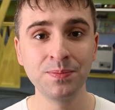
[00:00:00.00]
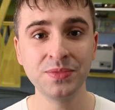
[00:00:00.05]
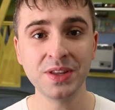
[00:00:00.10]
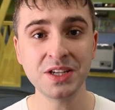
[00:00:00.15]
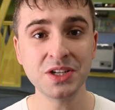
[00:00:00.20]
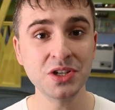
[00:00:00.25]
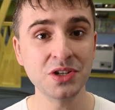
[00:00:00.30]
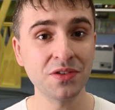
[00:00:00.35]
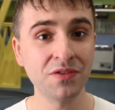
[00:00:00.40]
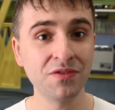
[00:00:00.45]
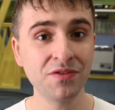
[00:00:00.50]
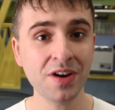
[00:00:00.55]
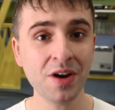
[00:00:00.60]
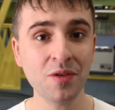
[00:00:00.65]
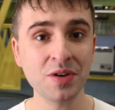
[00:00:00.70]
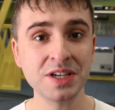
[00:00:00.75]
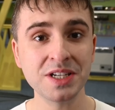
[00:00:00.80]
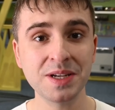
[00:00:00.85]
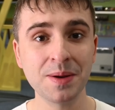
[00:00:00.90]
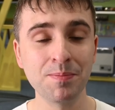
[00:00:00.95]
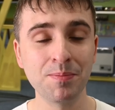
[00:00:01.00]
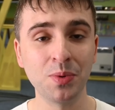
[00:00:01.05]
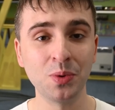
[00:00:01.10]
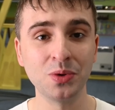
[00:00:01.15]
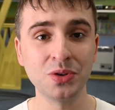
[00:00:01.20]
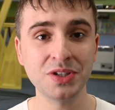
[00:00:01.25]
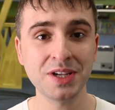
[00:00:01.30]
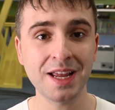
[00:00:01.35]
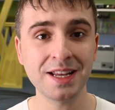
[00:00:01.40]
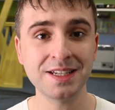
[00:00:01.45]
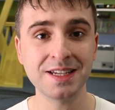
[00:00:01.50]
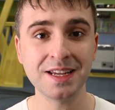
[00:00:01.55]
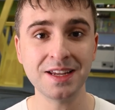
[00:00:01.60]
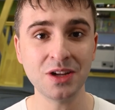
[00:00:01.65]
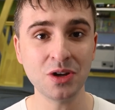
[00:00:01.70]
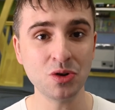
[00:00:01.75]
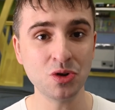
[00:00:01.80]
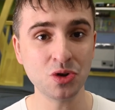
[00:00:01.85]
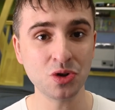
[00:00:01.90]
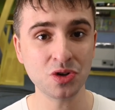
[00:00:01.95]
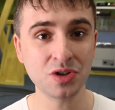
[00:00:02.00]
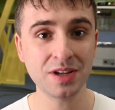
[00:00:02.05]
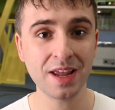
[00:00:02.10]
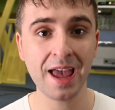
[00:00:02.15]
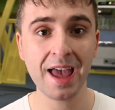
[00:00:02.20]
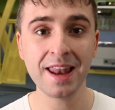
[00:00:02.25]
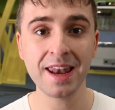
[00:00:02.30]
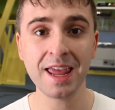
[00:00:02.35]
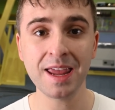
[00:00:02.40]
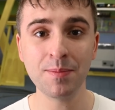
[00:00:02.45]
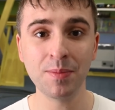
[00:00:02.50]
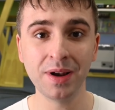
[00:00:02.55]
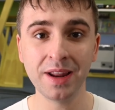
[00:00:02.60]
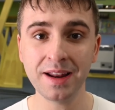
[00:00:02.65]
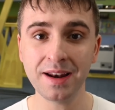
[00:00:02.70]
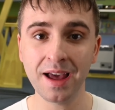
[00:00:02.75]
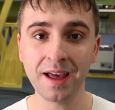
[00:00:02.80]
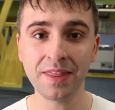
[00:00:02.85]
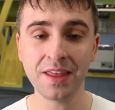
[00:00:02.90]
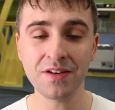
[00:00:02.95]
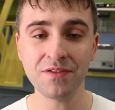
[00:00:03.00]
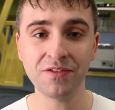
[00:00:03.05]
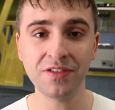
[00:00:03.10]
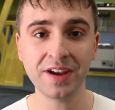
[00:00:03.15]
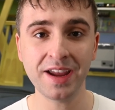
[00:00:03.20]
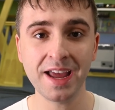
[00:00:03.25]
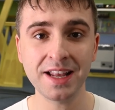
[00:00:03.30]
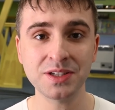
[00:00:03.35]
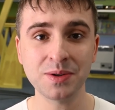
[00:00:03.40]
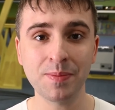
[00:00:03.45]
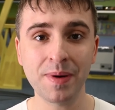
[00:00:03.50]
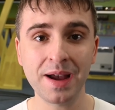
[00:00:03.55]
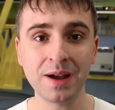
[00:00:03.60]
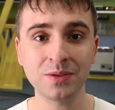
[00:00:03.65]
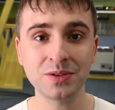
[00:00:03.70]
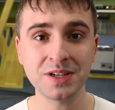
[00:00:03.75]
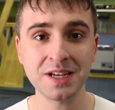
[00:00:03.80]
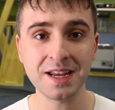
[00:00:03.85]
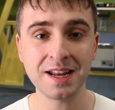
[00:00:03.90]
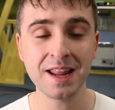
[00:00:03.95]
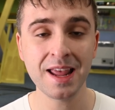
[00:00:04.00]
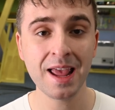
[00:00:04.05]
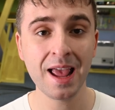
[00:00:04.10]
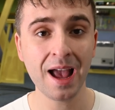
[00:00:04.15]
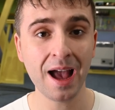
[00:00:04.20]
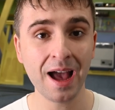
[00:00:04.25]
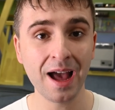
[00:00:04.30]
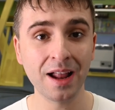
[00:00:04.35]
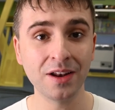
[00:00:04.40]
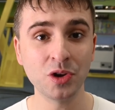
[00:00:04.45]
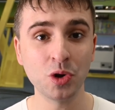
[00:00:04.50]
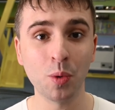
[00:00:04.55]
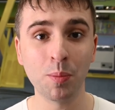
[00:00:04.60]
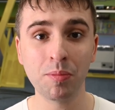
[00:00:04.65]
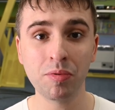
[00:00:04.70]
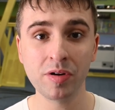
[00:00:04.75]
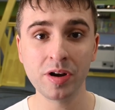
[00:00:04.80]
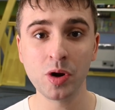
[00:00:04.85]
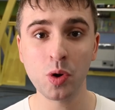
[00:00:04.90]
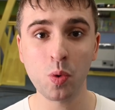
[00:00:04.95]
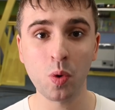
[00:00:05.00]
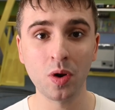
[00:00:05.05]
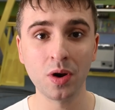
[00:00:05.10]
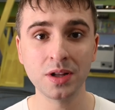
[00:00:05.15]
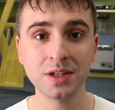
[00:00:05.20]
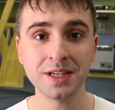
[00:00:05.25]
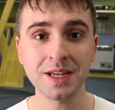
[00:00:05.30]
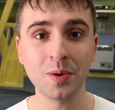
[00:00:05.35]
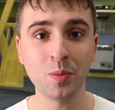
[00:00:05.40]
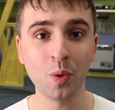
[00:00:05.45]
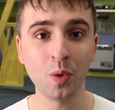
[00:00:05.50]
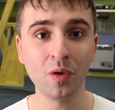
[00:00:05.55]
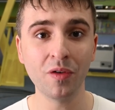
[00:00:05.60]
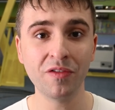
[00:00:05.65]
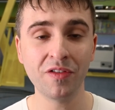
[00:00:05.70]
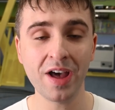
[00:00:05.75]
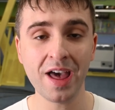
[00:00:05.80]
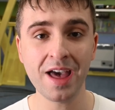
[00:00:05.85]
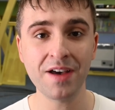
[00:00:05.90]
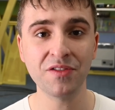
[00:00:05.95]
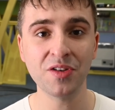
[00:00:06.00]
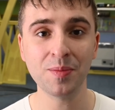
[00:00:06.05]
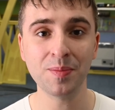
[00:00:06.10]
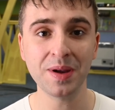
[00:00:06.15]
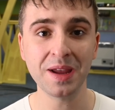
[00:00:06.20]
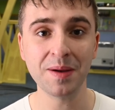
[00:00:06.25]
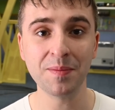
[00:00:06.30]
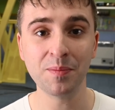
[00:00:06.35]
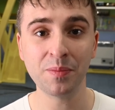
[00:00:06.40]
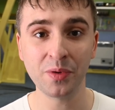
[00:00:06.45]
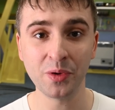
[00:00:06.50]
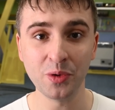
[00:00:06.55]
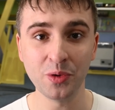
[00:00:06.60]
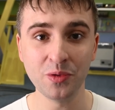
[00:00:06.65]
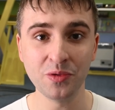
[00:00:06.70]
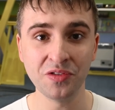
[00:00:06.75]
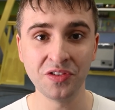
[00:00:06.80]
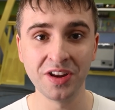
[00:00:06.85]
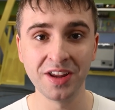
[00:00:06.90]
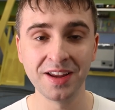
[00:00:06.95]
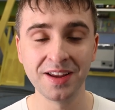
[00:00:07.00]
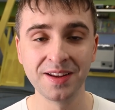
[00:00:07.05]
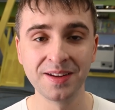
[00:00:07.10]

This is a very simple setting. You just enable it and then forget about it, and your print quality will forever be improved.